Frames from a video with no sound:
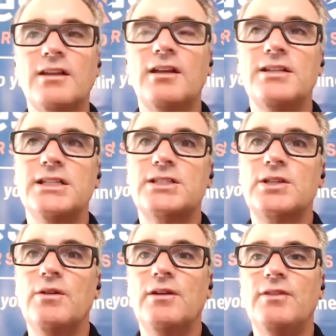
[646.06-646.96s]
idea
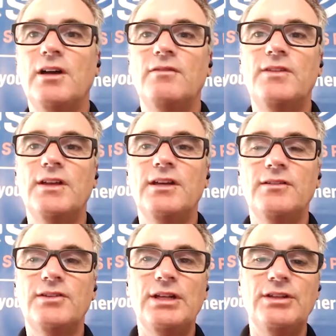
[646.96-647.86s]
too of, of
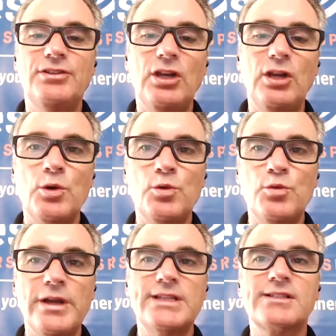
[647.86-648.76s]
the, the, the low
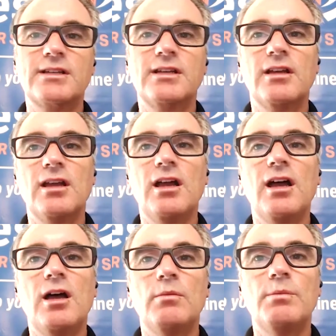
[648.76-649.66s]
risk,
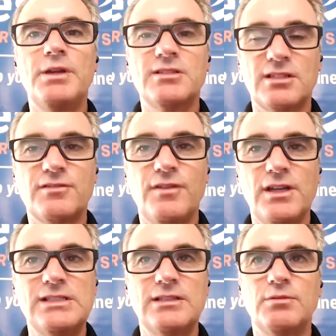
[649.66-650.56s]
um, because let's
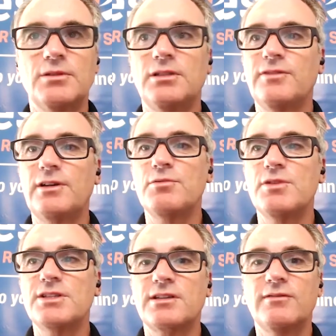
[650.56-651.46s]
face it, we're all very
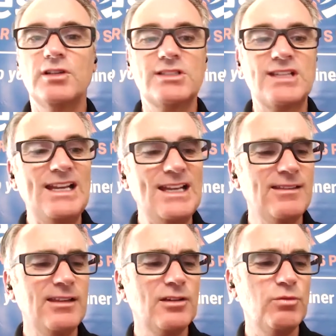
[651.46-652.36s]
risk averse. And I
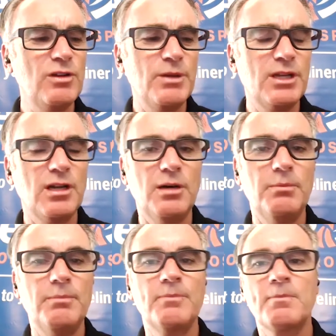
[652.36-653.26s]
think we've
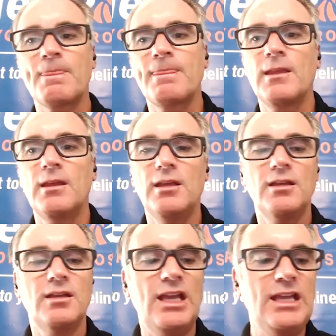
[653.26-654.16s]
become
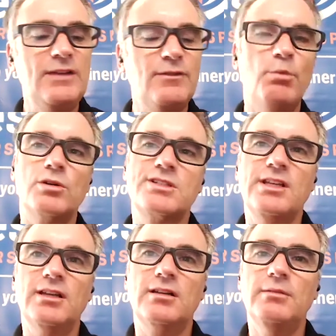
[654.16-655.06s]
even more
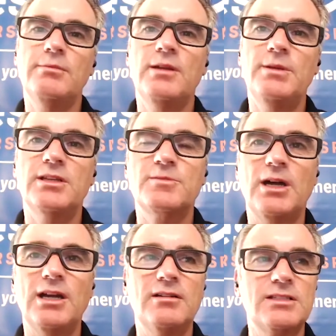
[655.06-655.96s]
cynical maybe as
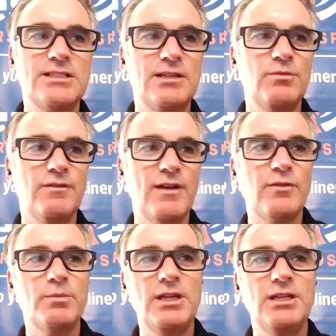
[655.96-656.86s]
buyers than we've
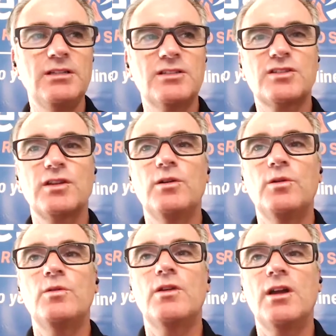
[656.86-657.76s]
ever been.
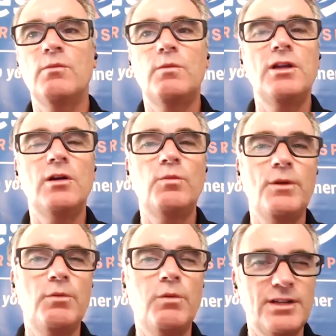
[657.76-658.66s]
So uh, we,
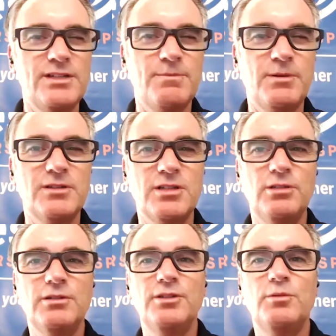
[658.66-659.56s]
we want to dip our
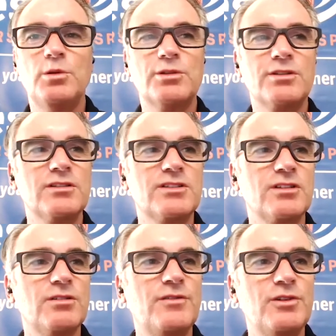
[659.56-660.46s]
toe in the water.
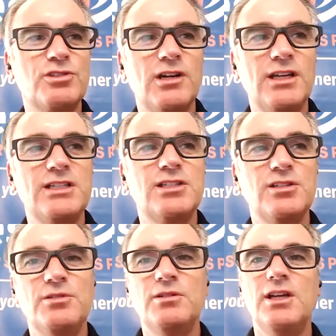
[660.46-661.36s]
So if you try to,